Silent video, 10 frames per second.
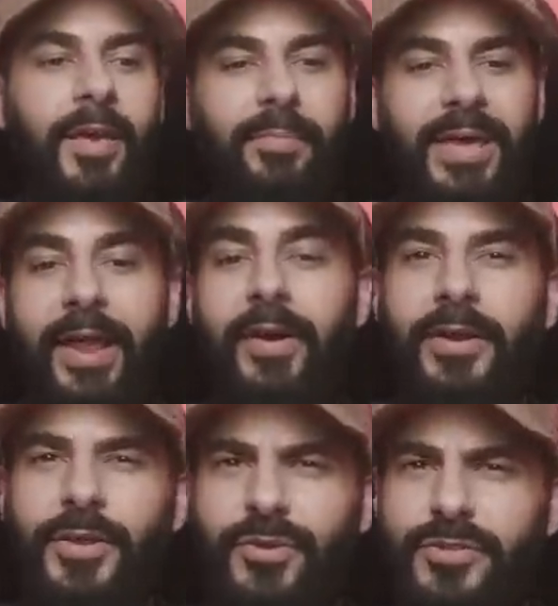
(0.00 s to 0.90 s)
But here,
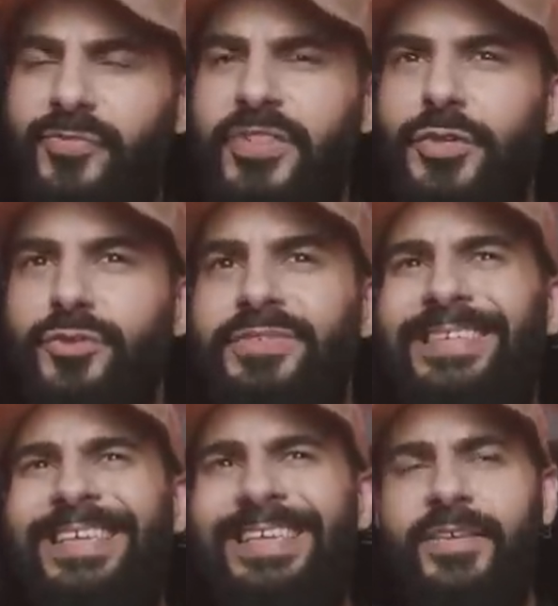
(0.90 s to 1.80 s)
you know, it's a really
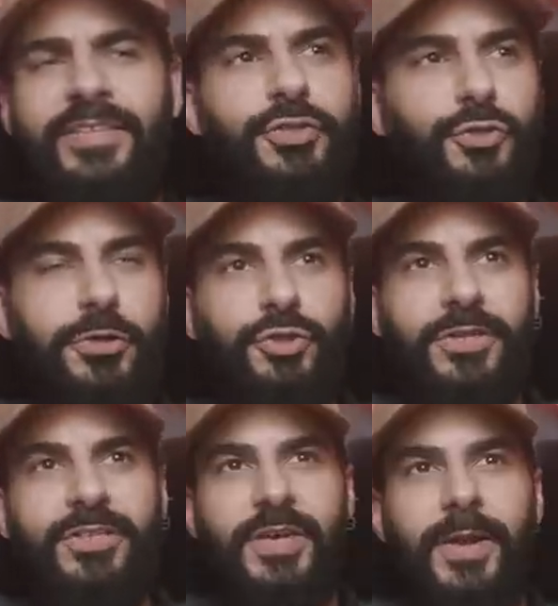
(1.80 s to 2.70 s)
unique
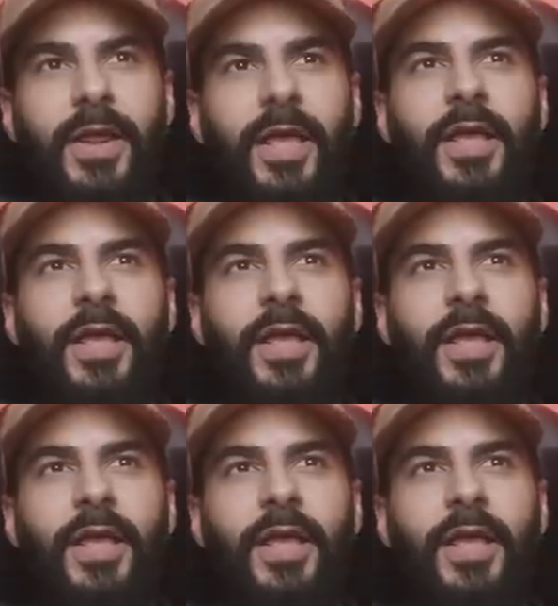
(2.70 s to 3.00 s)
situation, isn't it?